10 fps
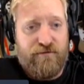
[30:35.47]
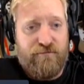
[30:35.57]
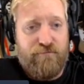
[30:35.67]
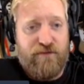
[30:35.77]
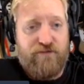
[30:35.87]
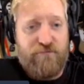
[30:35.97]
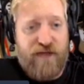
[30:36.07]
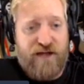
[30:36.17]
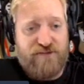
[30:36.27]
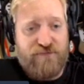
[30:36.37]
Mix and
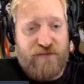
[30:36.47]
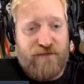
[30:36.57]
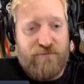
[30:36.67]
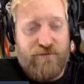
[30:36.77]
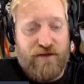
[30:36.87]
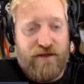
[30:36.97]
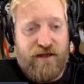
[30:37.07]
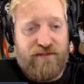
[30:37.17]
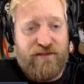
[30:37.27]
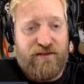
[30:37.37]
match maybe, but I
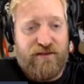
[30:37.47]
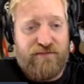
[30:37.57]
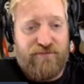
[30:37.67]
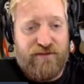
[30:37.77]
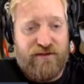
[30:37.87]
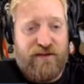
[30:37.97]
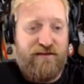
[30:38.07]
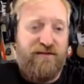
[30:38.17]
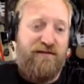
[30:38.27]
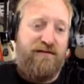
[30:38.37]
think you definitely
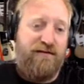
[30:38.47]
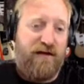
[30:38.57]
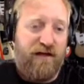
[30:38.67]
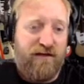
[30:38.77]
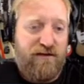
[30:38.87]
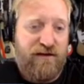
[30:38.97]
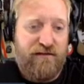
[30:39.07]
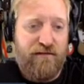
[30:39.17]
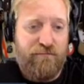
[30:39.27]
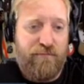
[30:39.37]
need you
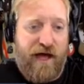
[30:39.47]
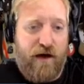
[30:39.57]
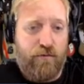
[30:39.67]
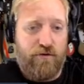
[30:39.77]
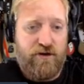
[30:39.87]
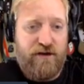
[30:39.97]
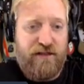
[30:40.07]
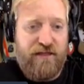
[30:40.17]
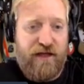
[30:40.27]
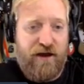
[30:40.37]
need the power, you
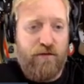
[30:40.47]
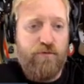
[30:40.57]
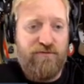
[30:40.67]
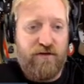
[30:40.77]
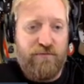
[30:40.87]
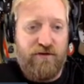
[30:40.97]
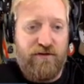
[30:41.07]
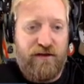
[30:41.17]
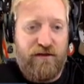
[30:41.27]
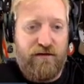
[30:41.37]
need the air moving
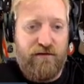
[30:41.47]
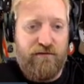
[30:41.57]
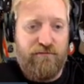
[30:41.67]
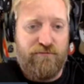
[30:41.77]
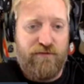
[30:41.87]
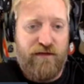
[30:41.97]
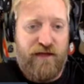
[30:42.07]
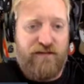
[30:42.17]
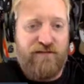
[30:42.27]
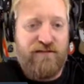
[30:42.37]
ability of
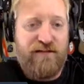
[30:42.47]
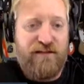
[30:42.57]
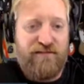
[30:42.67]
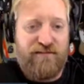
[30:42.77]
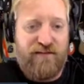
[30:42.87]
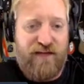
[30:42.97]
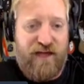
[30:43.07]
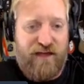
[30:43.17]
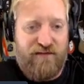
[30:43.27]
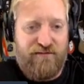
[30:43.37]
at least
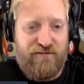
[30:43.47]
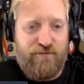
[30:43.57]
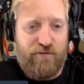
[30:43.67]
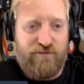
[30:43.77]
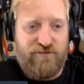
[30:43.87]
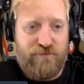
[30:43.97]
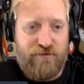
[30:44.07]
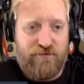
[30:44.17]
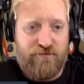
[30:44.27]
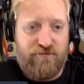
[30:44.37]
8 12-inch
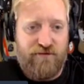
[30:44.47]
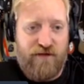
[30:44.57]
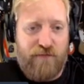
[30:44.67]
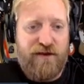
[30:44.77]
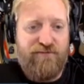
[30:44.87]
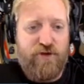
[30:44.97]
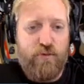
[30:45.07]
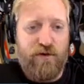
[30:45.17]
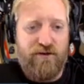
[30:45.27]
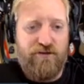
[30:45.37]
speakers. I mean, if you want to